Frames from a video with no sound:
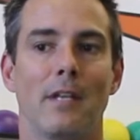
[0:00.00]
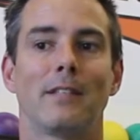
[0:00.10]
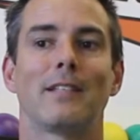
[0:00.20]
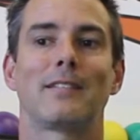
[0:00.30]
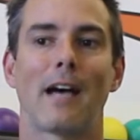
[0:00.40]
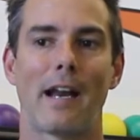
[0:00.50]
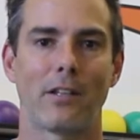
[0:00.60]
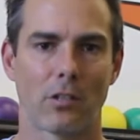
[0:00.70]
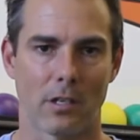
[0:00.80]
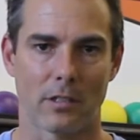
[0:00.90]

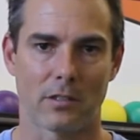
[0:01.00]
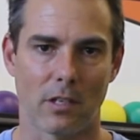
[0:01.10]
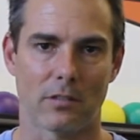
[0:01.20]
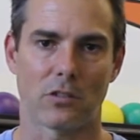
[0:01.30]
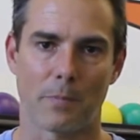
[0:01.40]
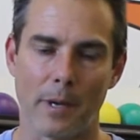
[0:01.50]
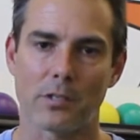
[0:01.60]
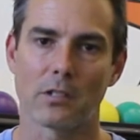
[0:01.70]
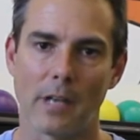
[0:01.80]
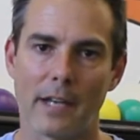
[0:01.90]
decided they're going to start to
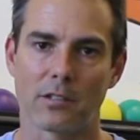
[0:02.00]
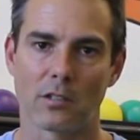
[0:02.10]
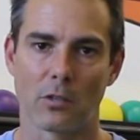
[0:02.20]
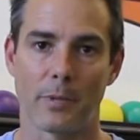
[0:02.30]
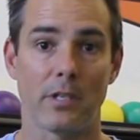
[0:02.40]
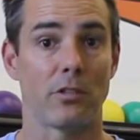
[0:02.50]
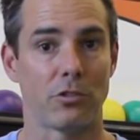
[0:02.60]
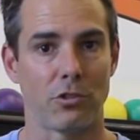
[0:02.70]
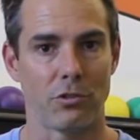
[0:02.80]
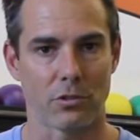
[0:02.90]
specialize a little bit, your
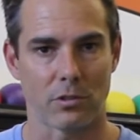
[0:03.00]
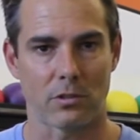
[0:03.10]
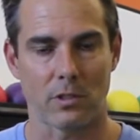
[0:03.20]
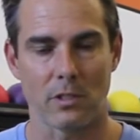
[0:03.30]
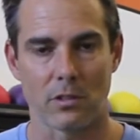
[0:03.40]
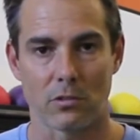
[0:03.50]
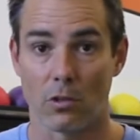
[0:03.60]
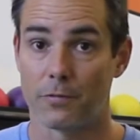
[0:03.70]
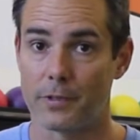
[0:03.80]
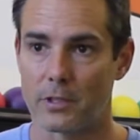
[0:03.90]
juniors and seniors
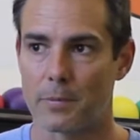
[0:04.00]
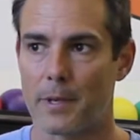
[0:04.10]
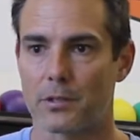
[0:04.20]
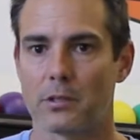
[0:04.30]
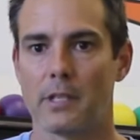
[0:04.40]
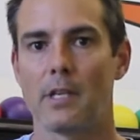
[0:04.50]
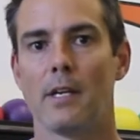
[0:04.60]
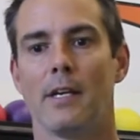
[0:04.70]
hopefully especially,